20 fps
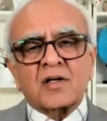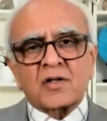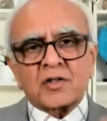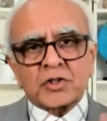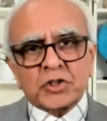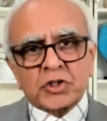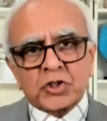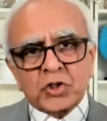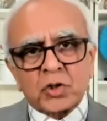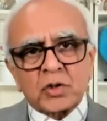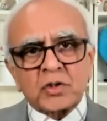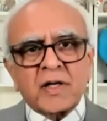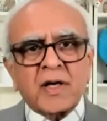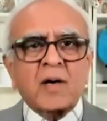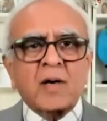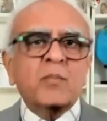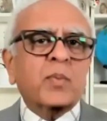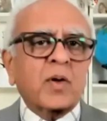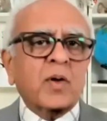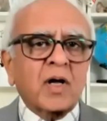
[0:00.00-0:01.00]
Show the
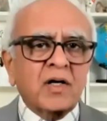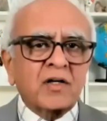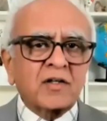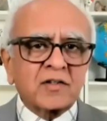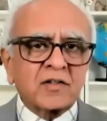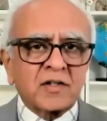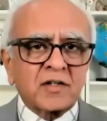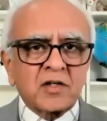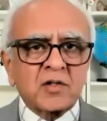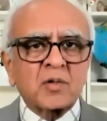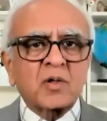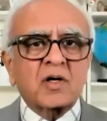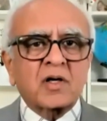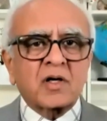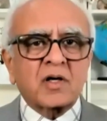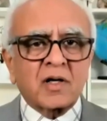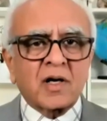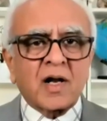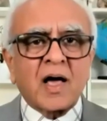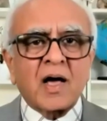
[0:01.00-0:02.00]
employer that you are
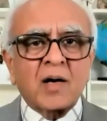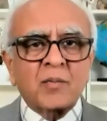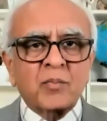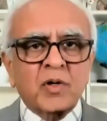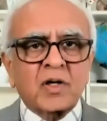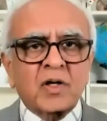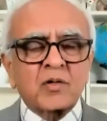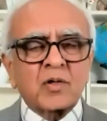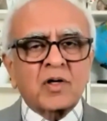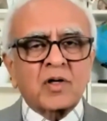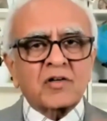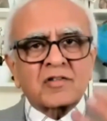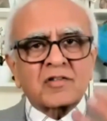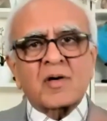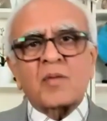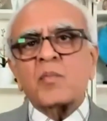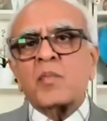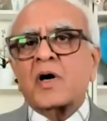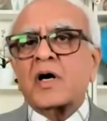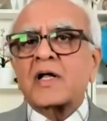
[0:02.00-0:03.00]
reliable. You are
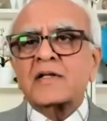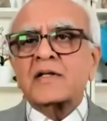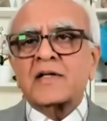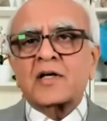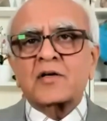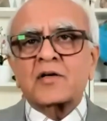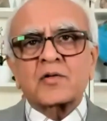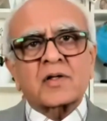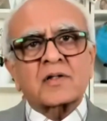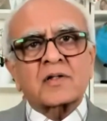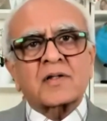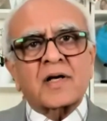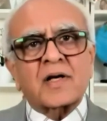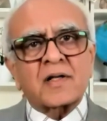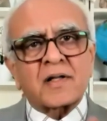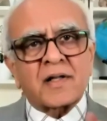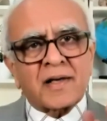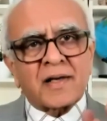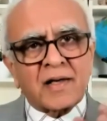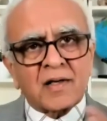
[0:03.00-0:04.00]
somebody
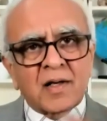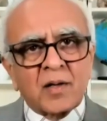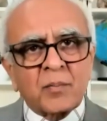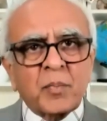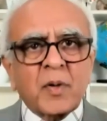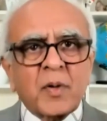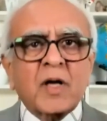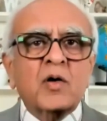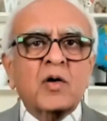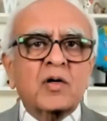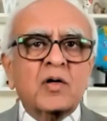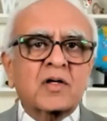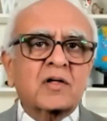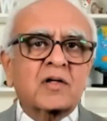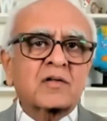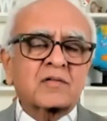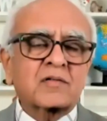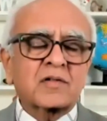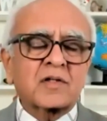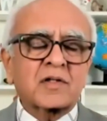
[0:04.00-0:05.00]
that they can depend
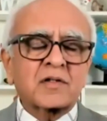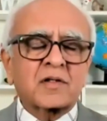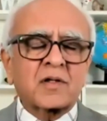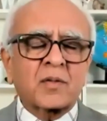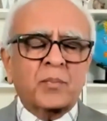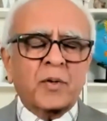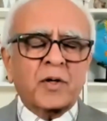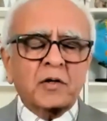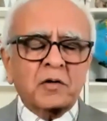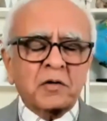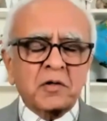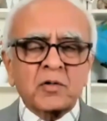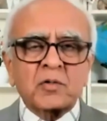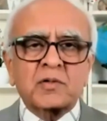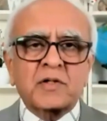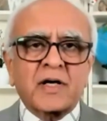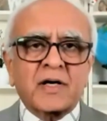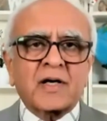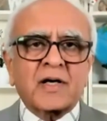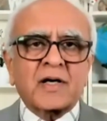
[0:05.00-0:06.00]
on. Depend on
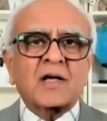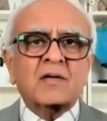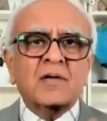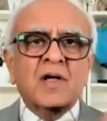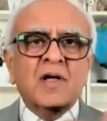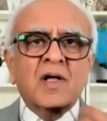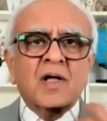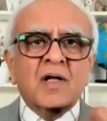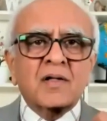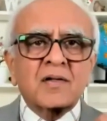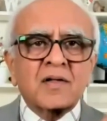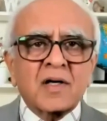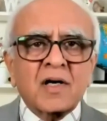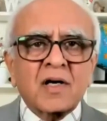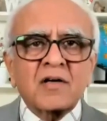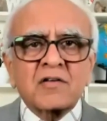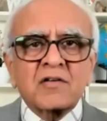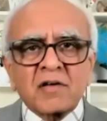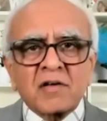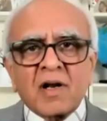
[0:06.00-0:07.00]
you. They can
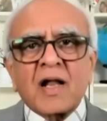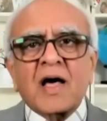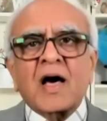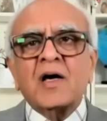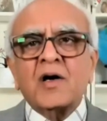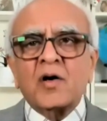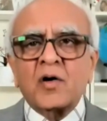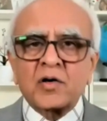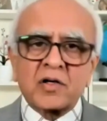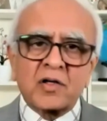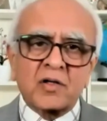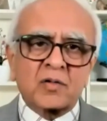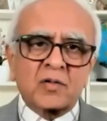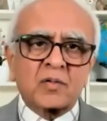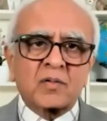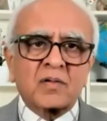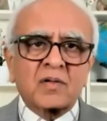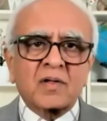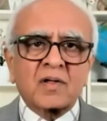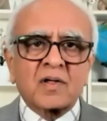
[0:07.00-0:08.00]
rely on
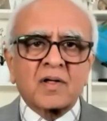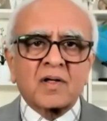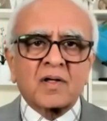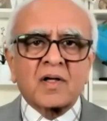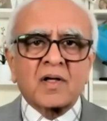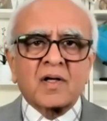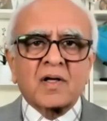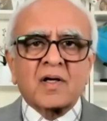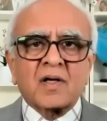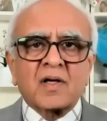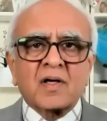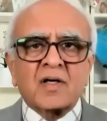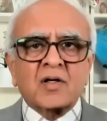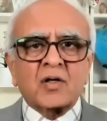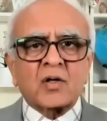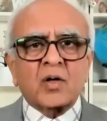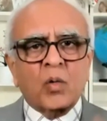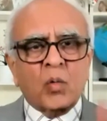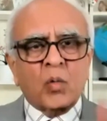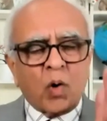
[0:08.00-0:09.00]
you.
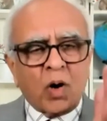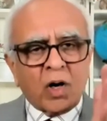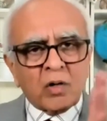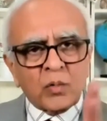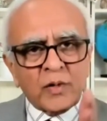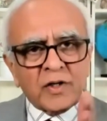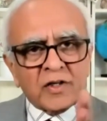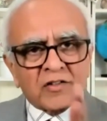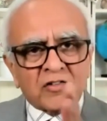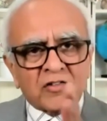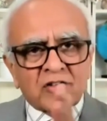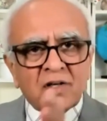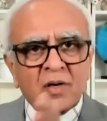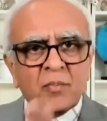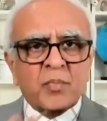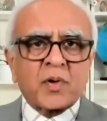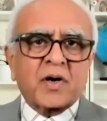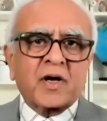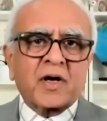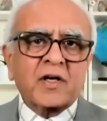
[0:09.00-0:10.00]
What will
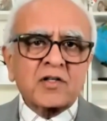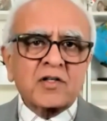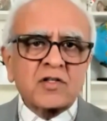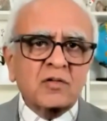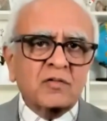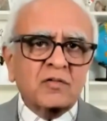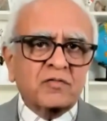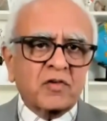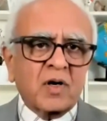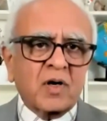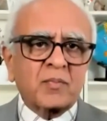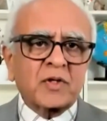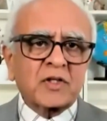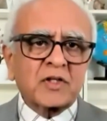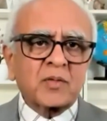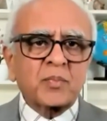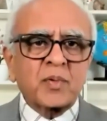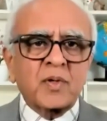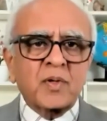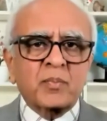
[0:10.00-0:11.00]
separate you from
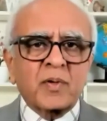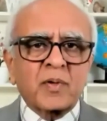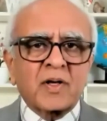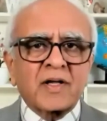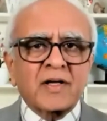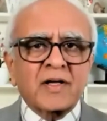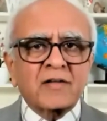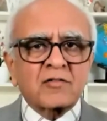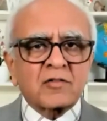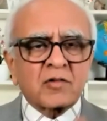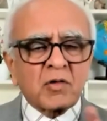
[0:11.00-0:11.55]
other people is